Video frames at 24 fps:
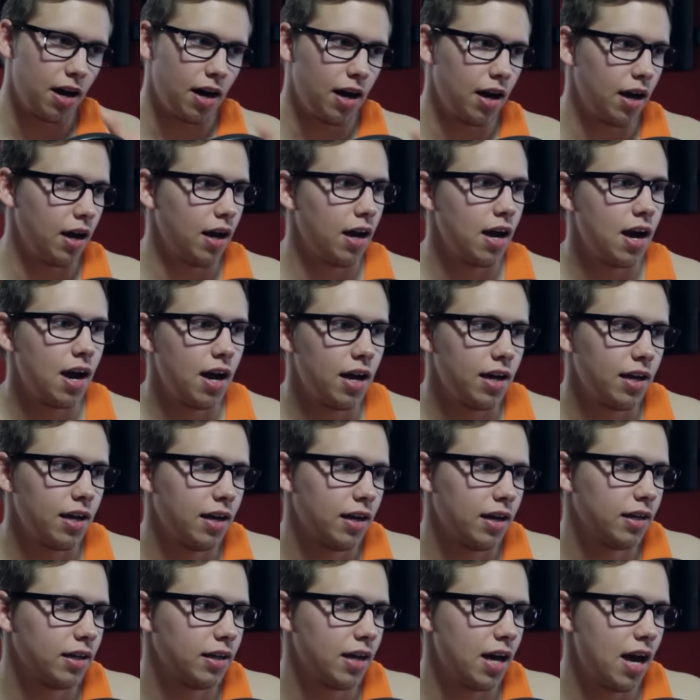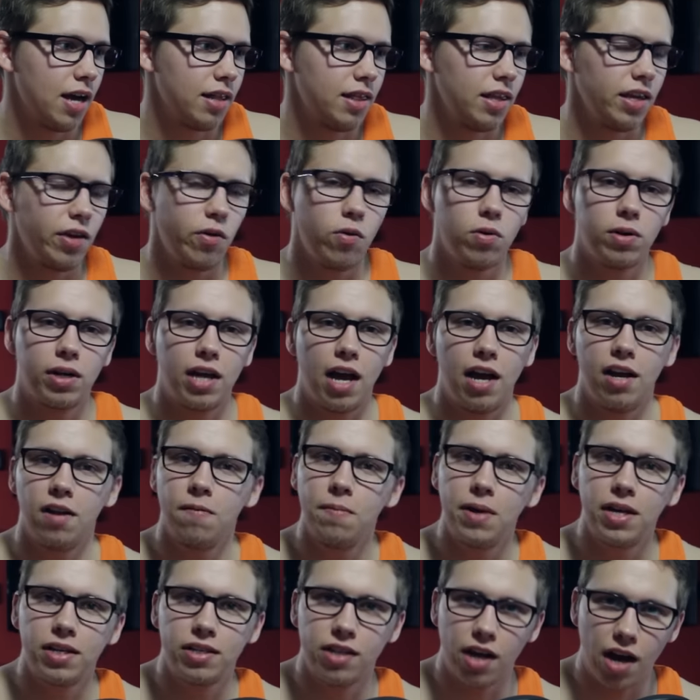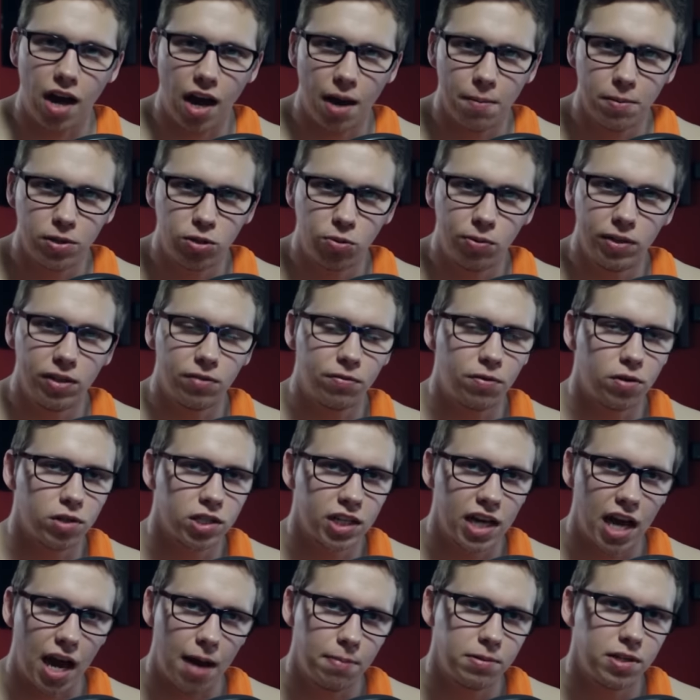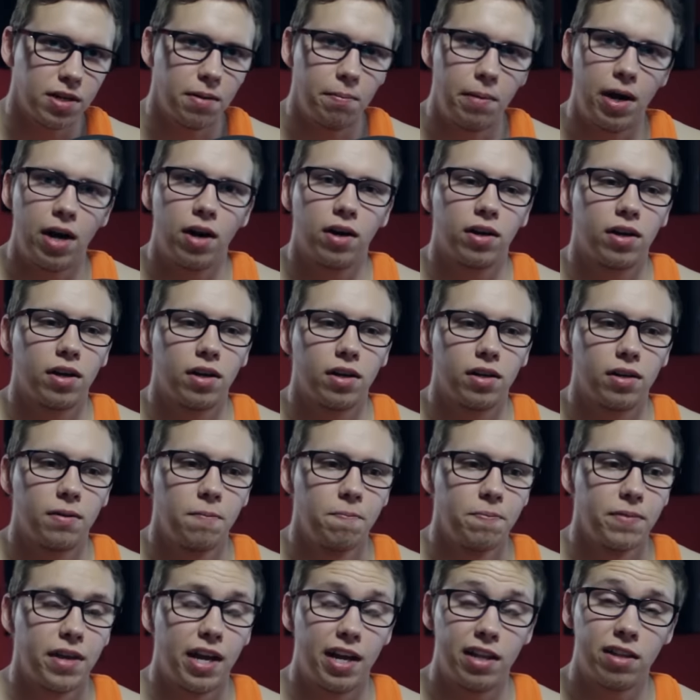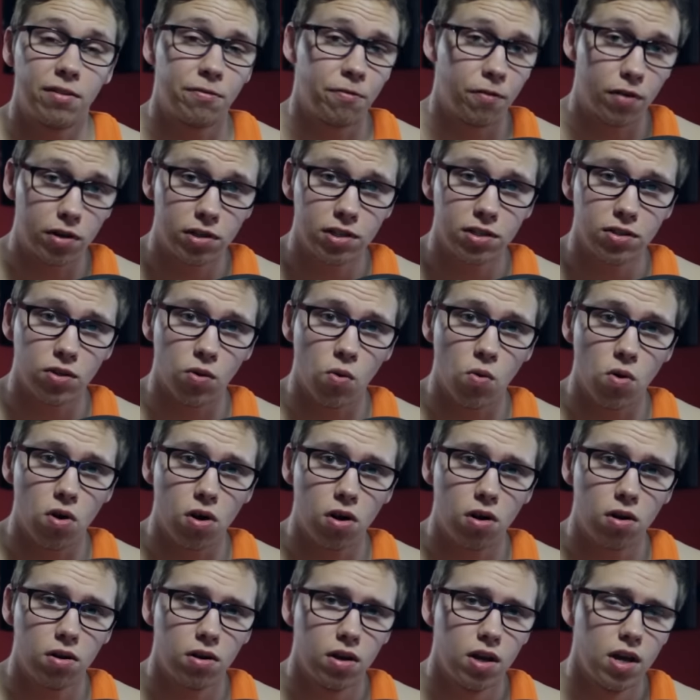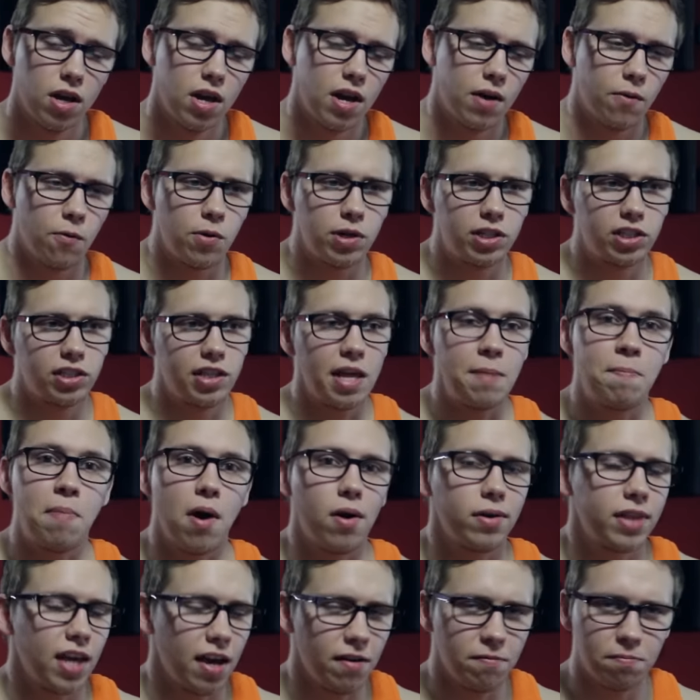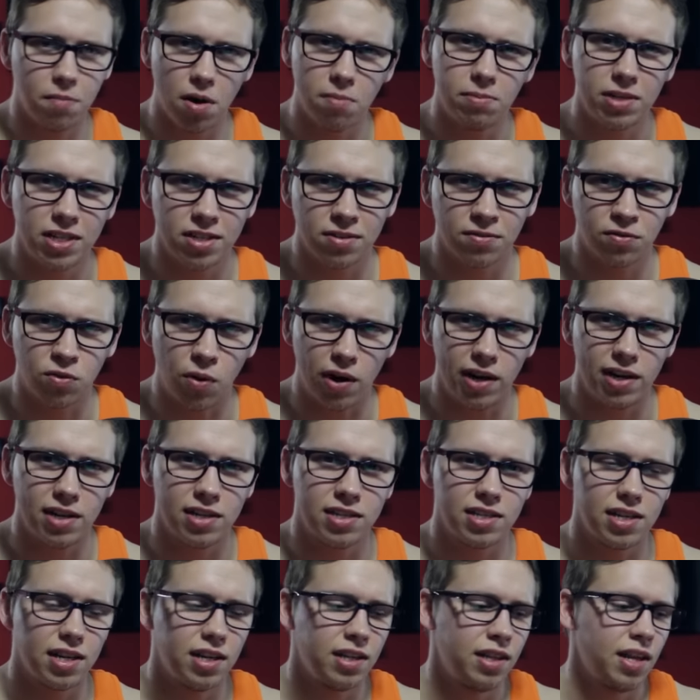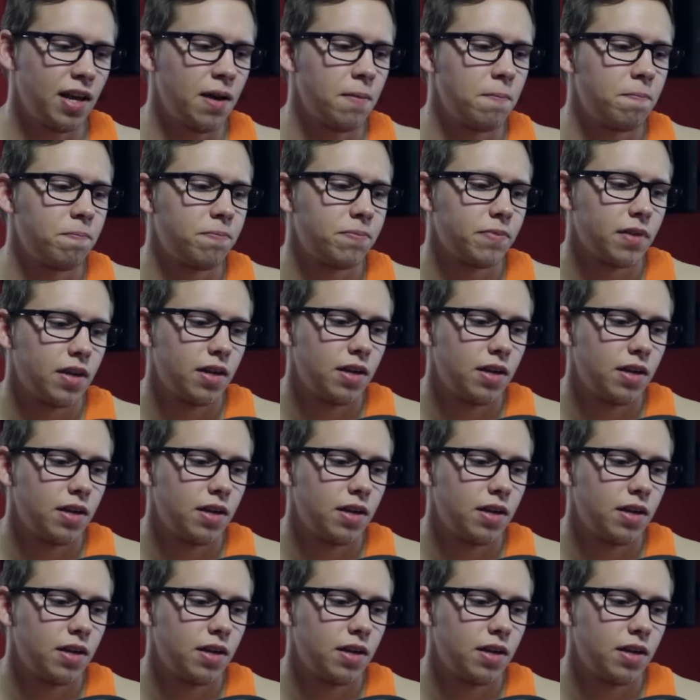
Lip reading: I think it would kind of be a tie between the first Captain America and the first Thor, which they both have moments of greatness in them.